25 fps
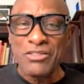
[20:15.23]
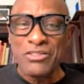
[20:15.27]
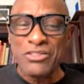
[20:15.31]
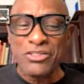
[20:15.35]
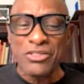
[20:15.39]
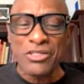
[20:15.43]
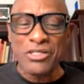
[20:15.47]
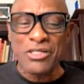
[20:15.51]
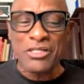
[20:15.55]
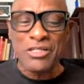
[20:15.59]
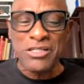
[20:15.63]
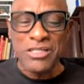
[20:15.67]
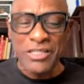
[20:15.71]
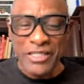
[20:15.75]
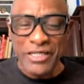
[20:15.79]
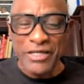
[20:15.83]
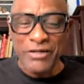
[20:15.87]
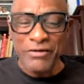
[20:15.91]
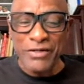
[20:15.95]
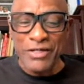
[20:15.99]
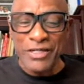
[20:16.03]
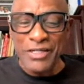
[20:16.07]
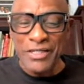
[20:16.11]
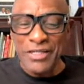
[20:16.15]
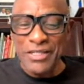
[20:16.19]
to
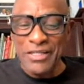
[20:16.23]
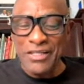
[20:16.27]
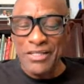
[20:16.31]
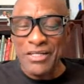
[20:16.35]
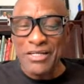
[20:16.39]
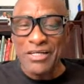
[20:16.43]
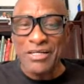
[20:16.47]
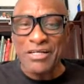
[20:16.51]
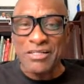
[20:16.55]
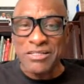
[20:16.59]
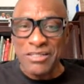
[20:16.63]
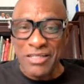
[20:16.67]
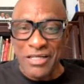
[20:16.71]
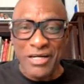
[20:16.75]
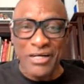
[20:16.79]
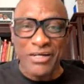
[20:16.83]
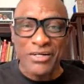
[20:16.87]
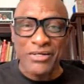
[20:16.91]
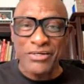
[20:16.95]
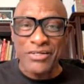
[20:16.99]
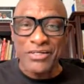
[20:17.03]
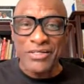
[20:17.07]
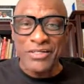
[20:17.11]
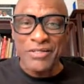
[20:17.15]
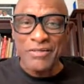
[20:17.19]
clearing the
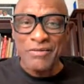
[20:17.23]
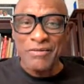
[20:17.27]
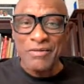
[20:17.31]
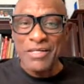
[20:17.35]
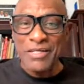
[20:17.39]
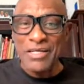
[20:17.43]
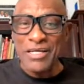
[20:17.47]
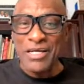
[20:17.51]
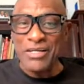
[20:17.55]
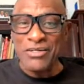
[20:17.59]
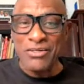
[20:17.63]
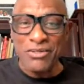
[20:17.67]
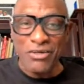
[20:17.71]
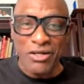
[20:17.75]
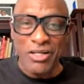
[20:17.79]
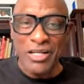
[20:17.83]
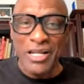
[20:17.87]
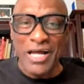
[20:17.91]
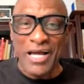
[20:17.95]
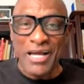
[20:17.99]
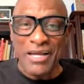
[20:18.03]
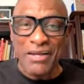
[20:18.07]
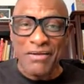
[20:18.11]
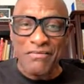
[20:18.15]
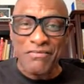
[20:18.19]
clutter in your
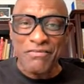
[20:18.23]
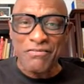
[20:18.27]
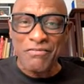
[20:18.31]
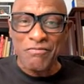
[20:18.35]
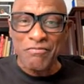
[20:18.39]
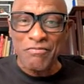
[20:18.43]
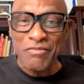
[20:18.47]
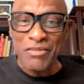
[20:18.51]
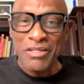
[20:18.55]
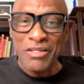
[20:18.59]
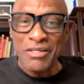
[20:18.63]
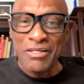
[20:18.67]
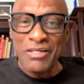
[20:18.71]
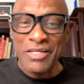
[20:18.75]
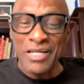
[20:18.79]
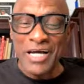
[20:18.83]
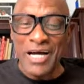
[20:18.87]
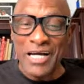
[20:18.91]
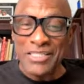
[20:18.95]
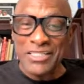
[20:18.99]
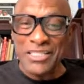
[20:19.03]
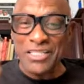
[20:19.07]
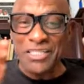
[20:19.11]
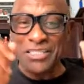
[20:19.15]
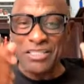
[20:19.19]
life,
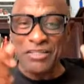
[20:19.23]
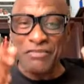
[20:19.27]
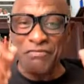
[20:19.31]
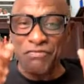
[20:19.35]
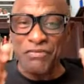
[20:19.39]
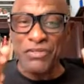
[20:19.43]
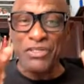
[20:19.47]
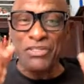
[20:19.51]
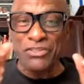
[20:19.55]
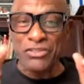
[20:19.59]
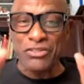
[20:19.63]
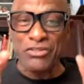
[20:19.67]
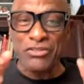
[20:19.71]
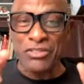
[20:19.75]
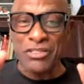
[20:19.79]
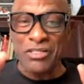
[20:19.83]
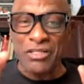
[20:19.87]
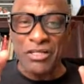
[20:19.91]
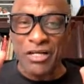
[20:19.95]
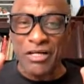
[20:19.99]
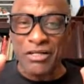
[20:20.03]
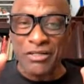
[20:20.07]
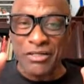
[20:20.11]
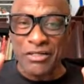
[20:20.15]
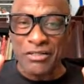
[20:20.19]
not just the physical
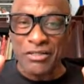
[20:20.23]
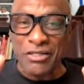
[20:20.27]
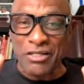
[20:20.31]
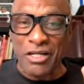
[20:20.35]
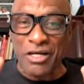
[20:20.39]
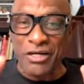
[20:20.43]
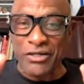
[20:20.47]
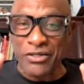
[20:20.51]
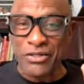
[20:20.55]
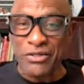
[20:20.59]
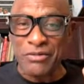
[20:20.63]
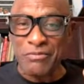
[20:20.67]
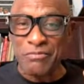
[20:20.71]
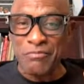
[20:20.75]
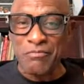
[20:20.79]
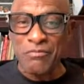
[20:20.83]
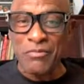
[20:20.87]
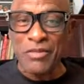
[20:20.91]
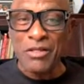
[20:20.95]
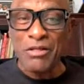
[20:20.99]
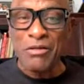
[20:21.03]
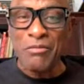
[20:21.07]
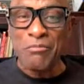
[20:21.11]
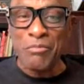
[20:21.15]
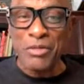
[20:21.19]
clutter, clutter
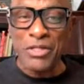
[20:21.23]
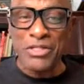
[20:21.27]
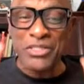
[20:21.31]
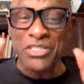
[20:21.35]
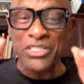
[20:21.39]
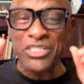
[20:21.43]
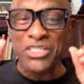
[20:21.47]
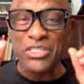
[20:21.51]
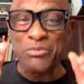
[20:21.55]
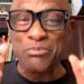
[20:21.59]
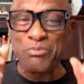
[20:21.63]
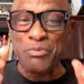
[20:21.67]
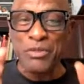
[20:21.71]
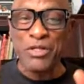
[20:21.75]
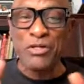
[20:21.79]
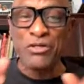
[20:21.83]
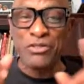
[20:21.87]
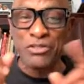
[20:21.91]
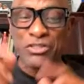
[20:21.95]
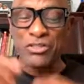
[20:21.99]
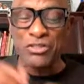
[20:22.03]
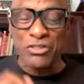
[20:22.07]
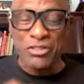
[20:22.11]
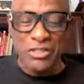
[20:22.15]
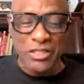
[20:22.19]
but the
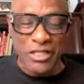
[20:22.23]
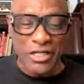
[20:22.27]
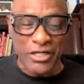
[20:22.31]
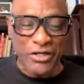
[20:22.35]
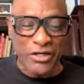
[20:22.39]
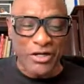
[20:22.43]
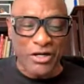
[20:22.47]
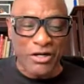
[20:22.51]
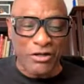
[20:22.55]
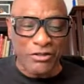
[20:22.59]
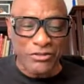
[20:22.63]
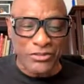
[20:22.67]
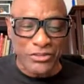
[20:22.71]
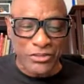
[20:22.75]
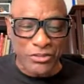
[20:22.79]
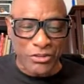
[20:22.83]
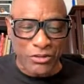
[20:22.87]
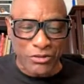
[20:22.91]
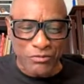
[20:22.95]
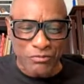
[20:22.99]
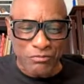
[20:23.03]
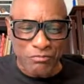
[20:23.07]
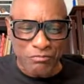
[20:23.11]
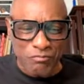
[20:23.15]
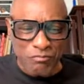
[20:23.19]
spiritual clutter
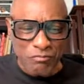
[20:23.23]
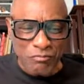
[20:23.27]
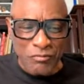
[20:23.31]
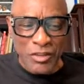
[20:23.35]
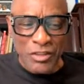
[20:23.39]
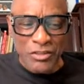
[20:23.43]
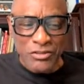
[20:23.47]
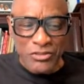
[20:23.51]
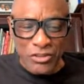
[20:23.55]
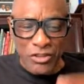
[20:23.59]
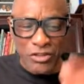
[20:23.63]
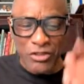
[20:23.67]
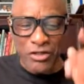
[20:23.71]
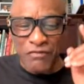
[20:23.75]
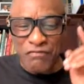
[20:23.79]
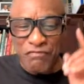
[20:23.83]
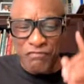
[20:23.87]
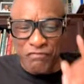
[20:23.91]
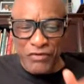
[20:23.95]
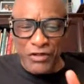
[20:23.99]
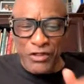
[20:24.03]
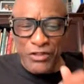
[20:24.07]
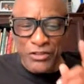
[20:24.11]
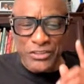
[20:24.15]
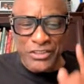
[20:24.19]
also. So the
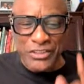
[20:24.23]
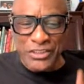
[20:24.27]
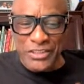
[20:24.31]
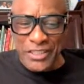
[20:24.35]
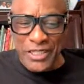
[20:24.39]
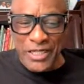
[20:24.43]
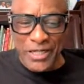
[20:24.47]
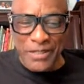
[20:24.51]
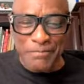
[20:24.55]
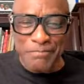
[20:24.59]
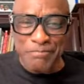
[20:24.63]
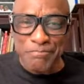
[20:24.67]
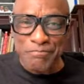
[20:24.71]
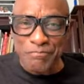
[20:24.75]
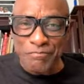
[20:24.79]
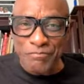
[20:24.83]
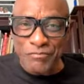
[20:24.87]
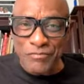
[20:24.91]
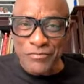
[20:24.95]
first step